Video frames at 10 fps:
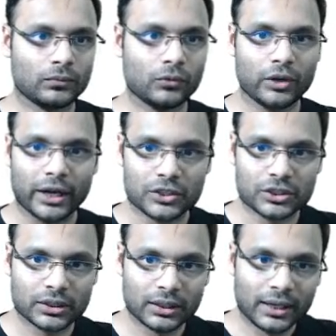
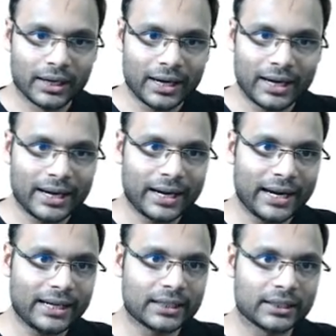Great.
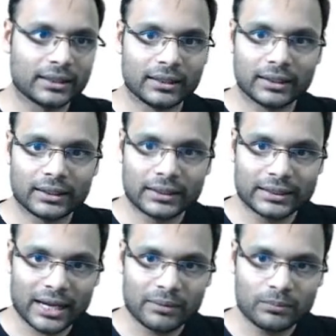At
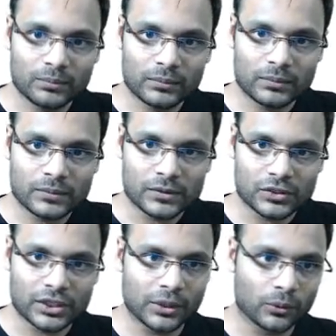time
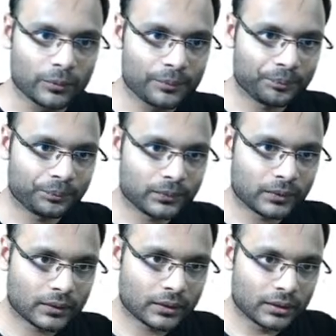zero.
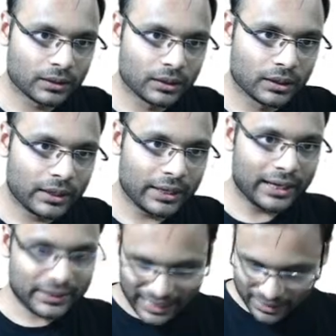
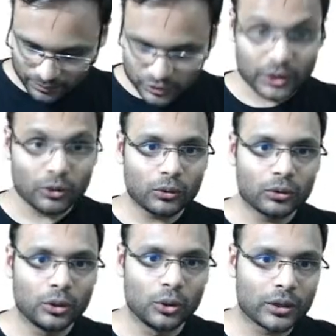At time zero,
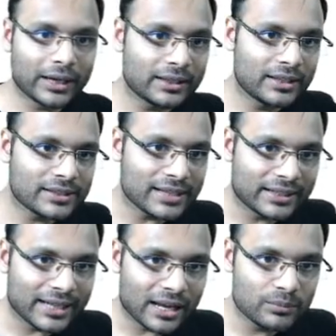look at this.
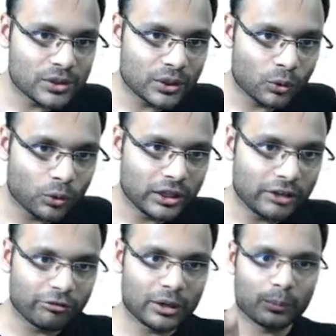At time zero, only
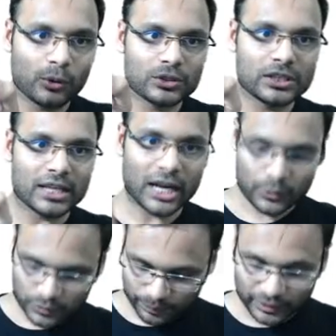one process
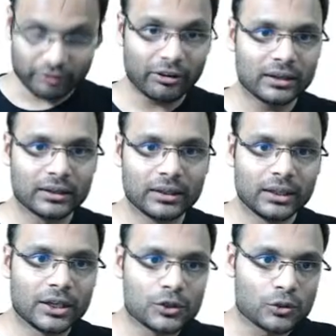arrives, P1.
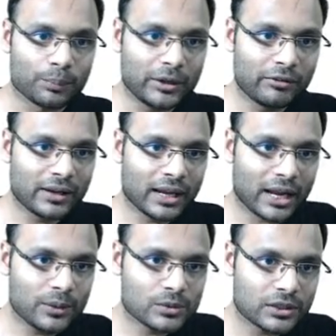So P1
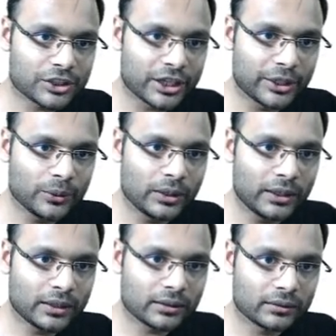arrives, schedule it.